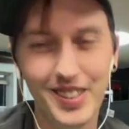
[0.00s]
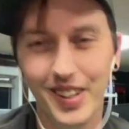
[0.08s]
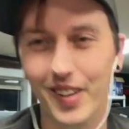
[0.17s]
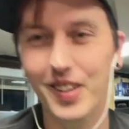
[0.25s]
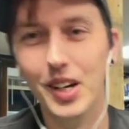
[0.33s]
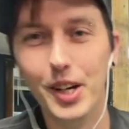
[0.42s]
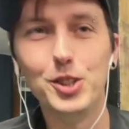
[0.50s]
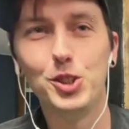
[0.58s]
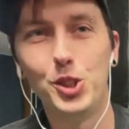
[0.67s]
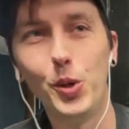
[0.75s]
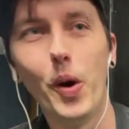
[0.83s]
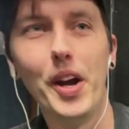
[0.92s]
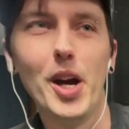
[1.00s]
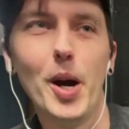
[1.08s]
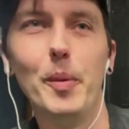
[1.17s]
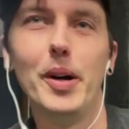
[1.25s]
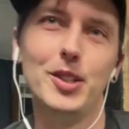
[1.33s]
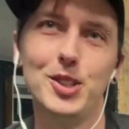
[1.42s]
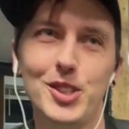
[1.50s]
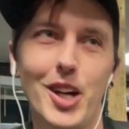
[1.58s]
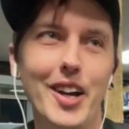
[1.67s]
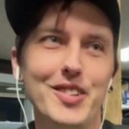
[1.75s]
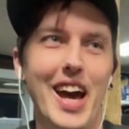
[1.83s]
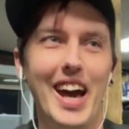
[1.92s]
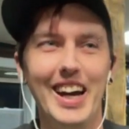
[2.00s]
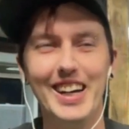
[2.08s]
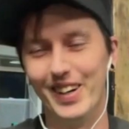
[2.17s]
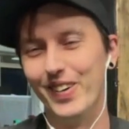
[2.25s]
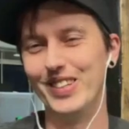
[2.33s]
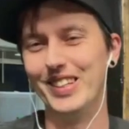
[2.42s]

you know, it's 2 a.m. on a Sunday. or,